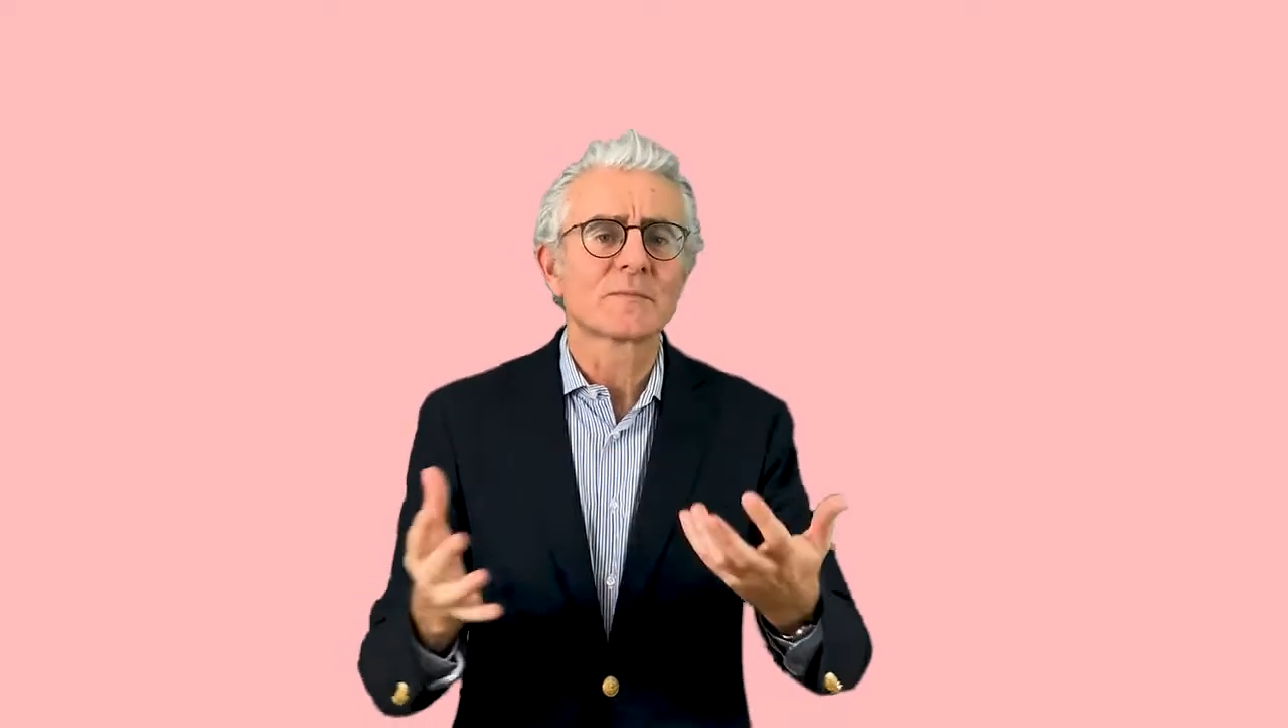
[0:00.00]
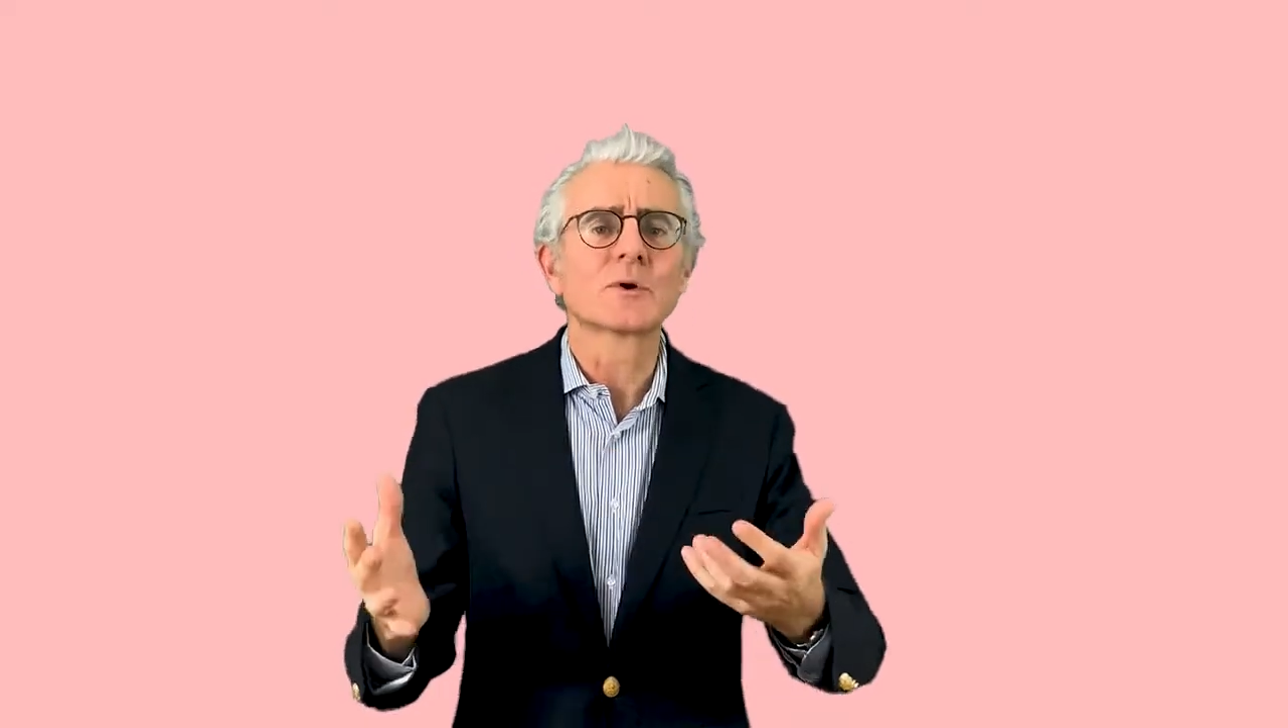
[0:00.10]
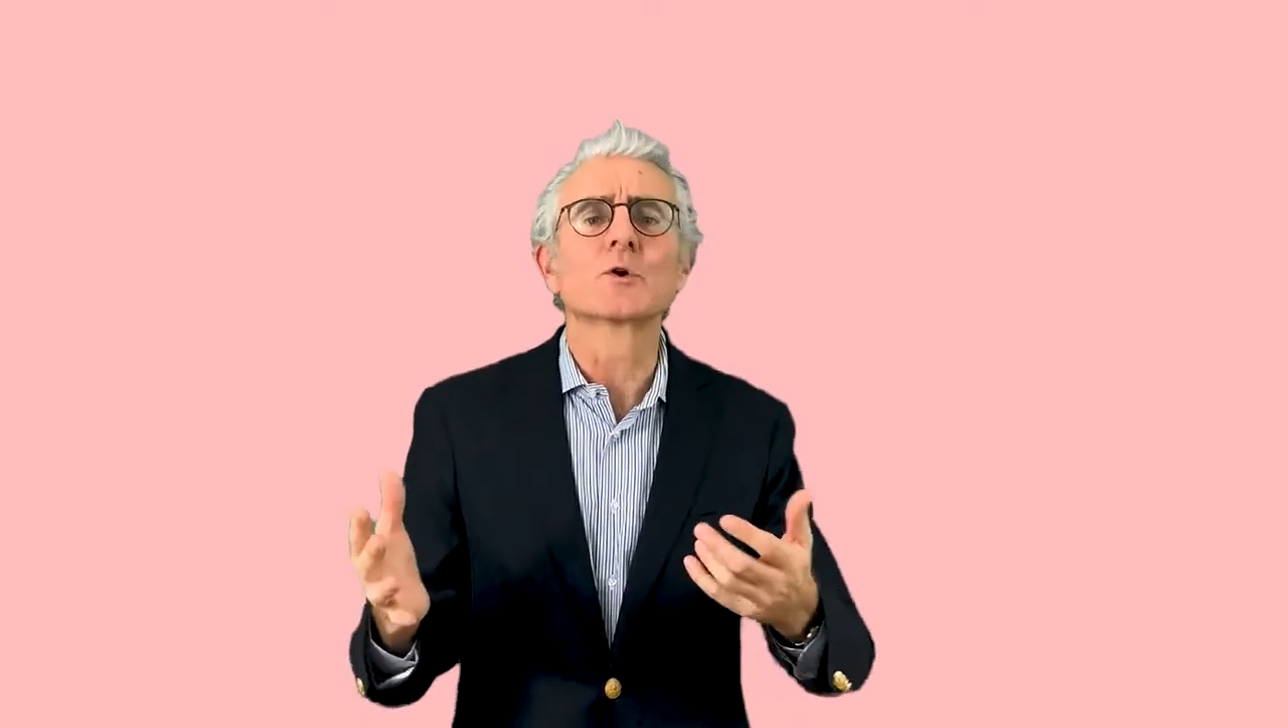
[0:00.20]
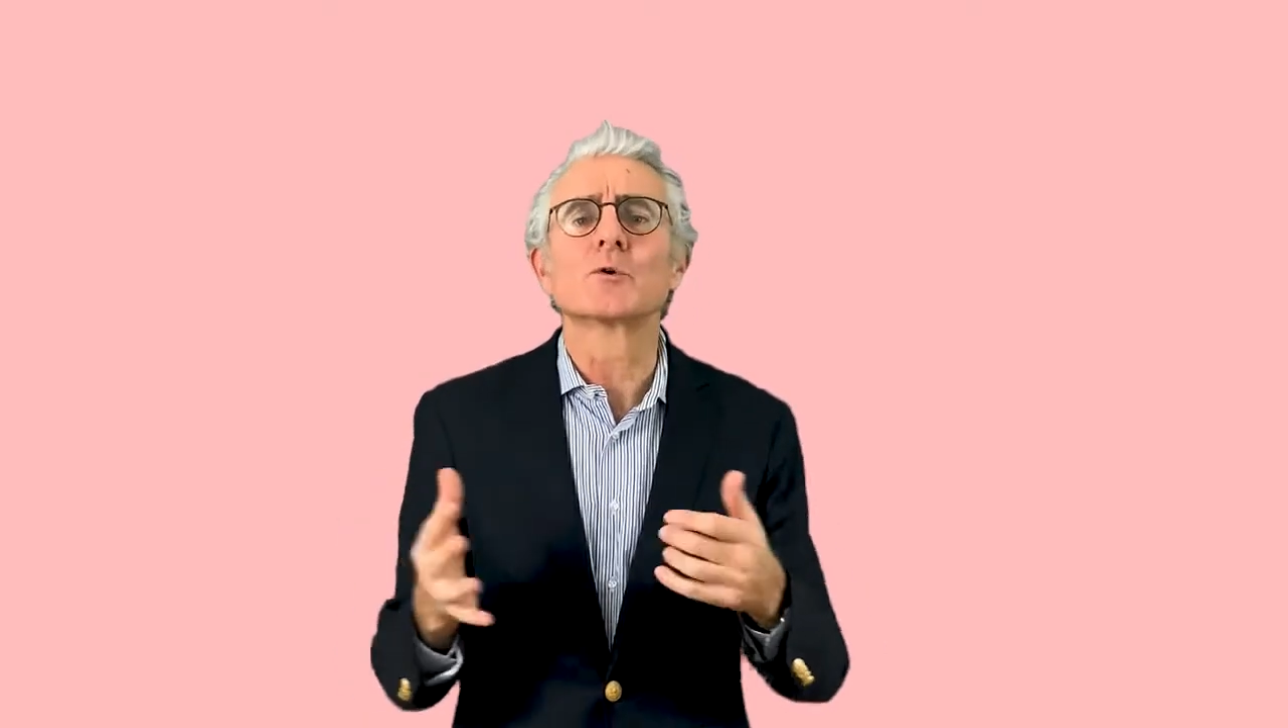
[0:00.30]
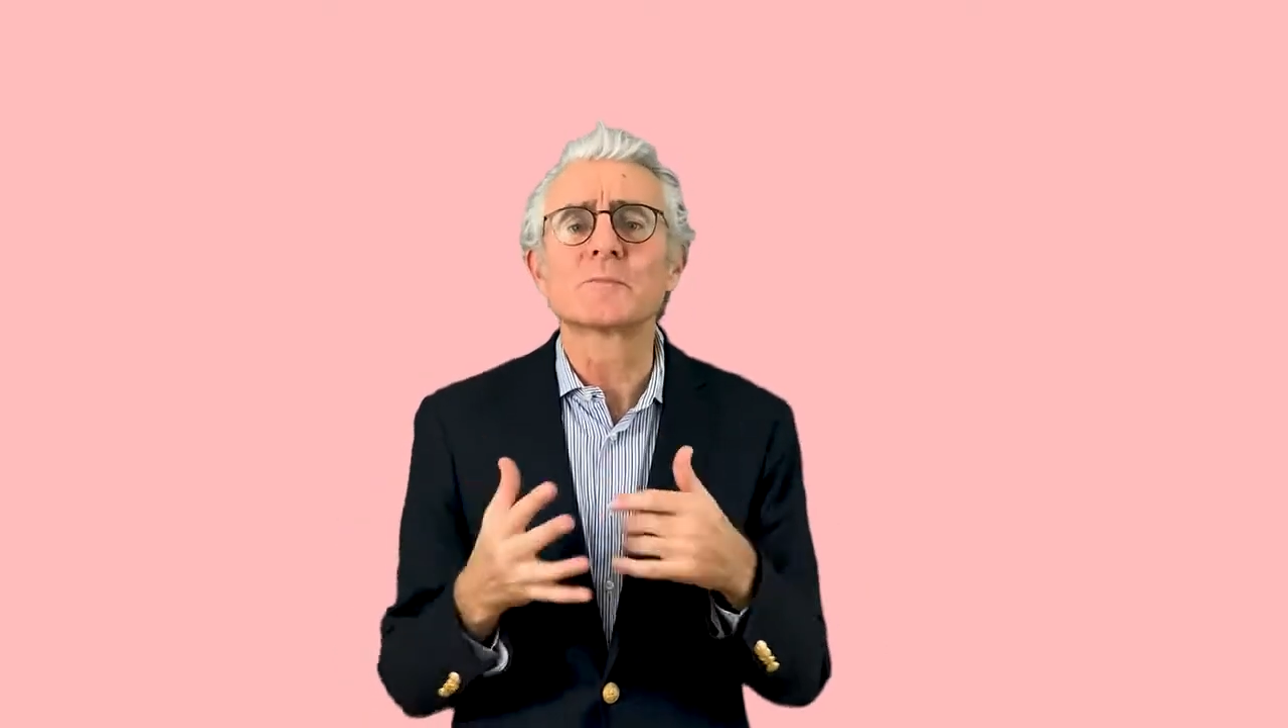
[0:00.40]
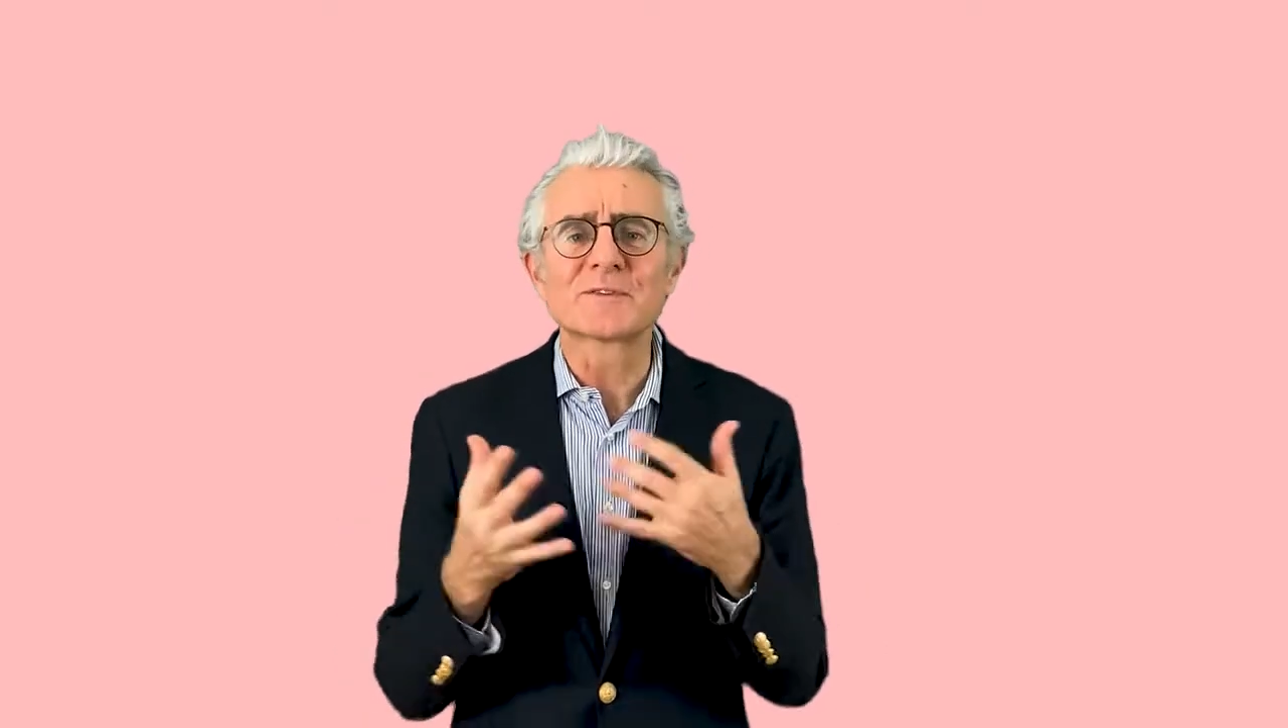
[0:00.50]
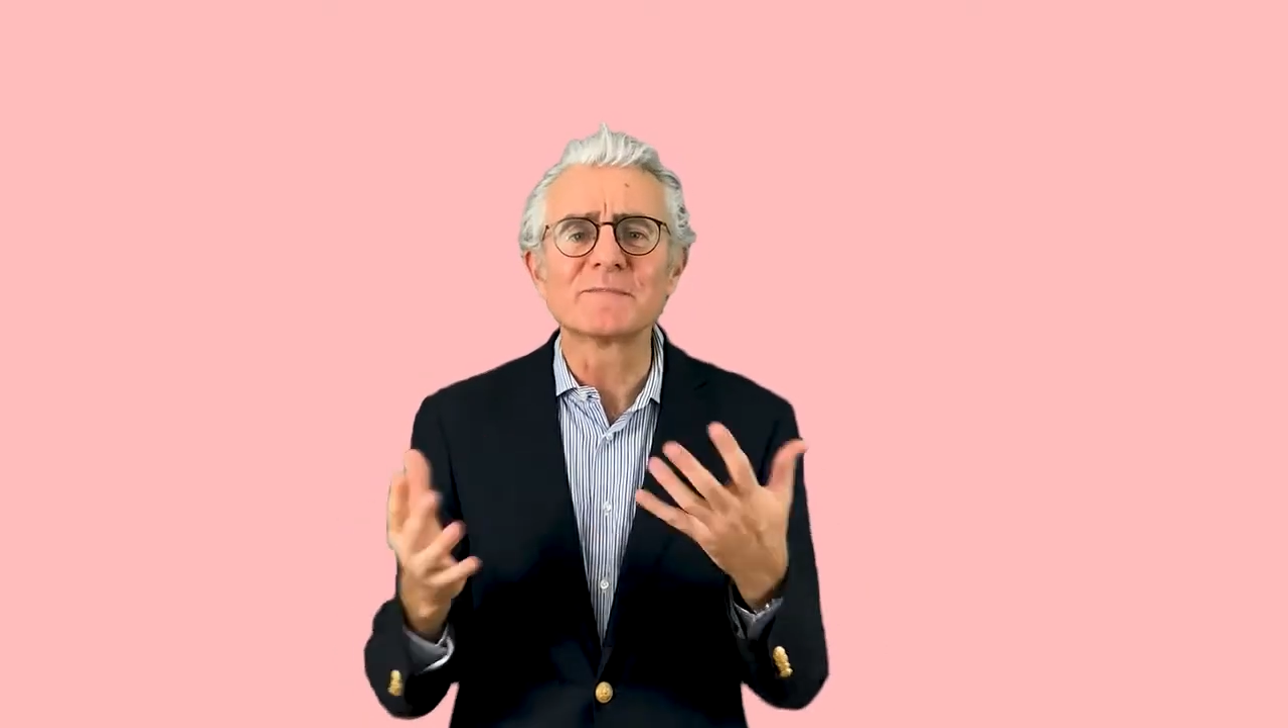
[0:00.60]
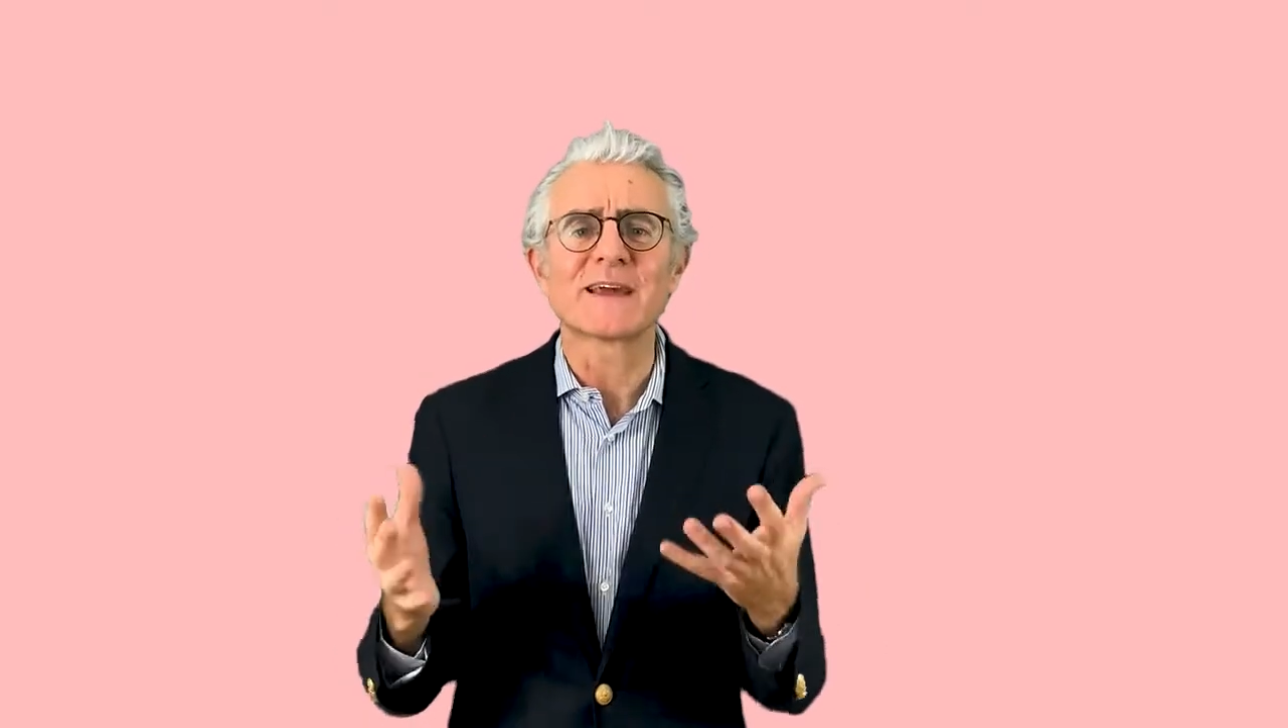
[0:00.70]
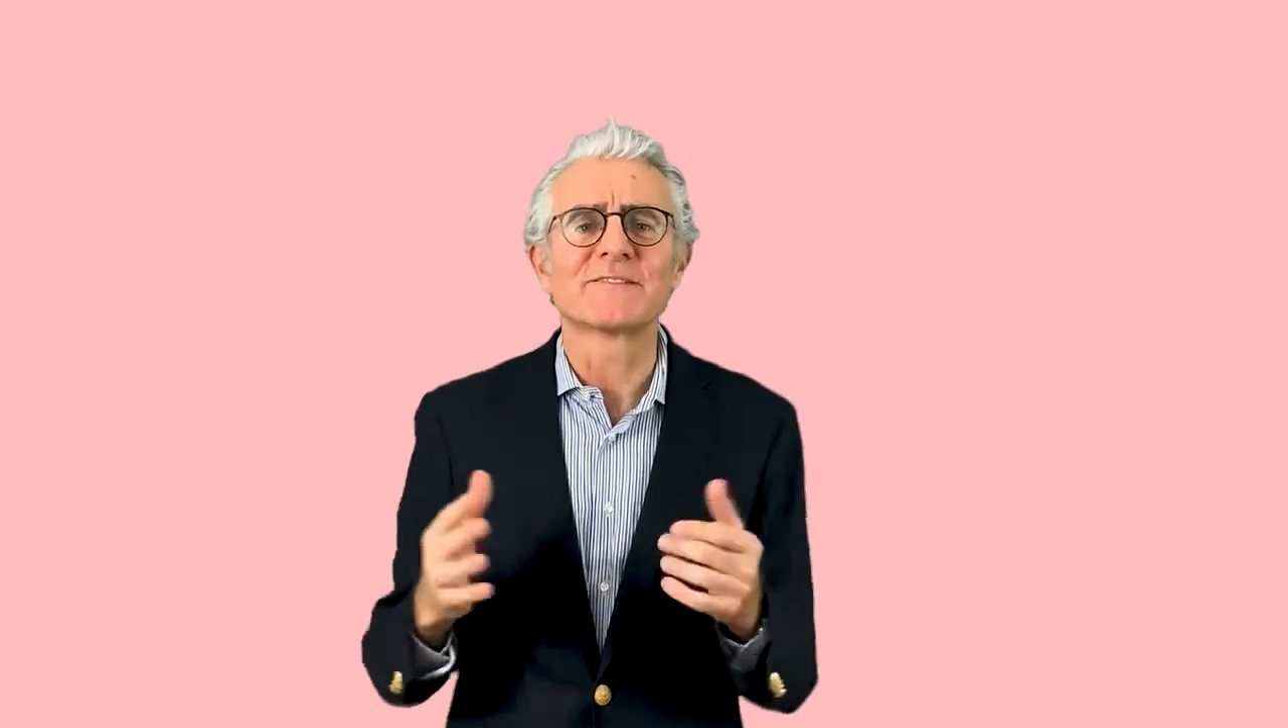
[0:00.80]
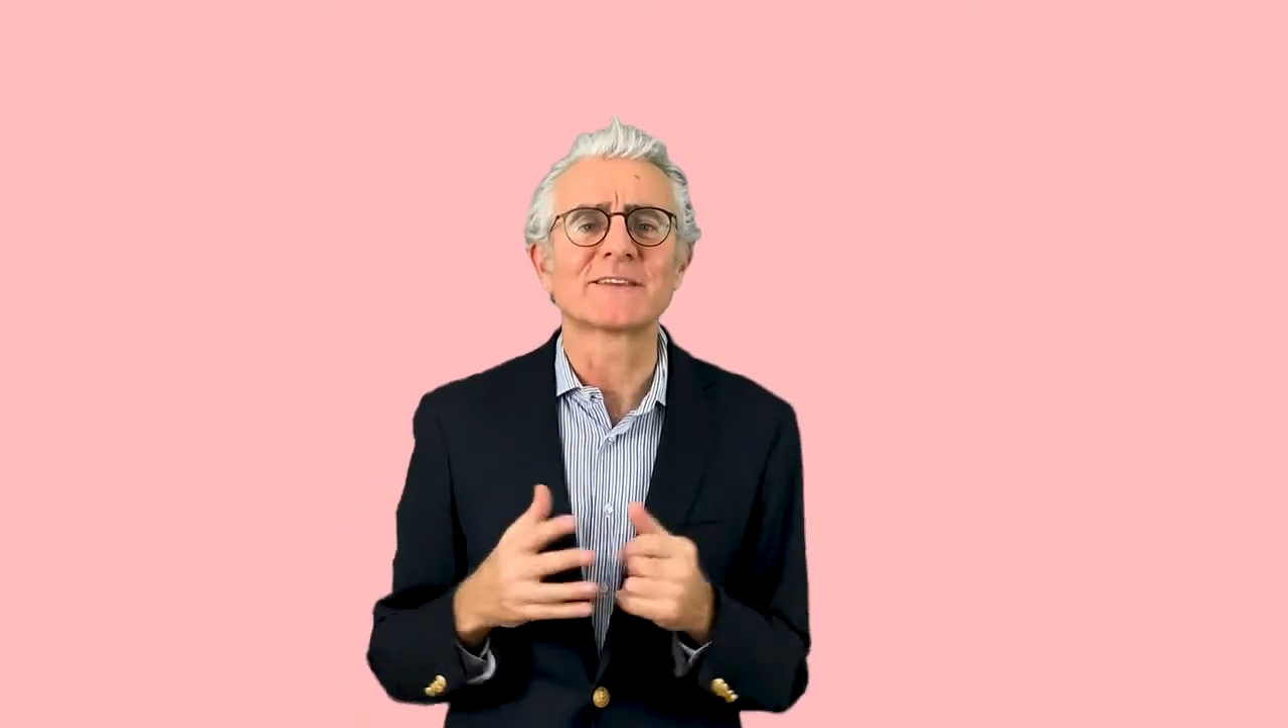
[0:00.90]
groups
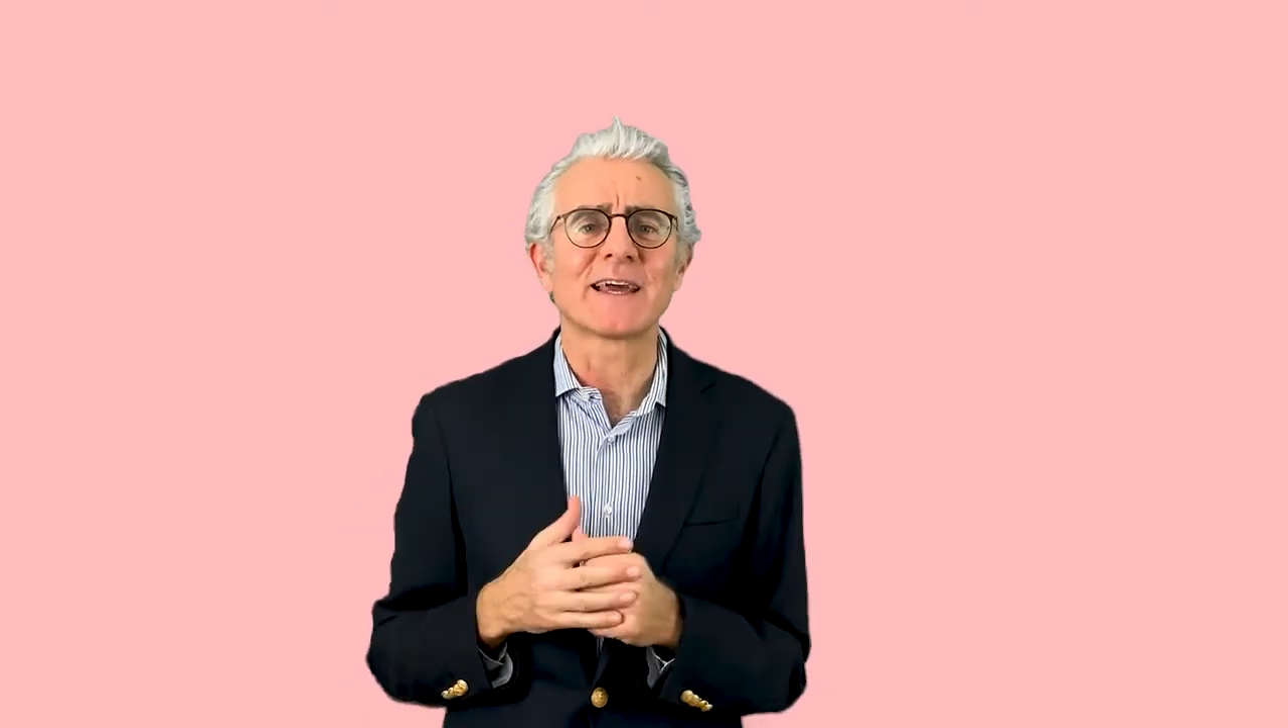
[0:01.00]
may have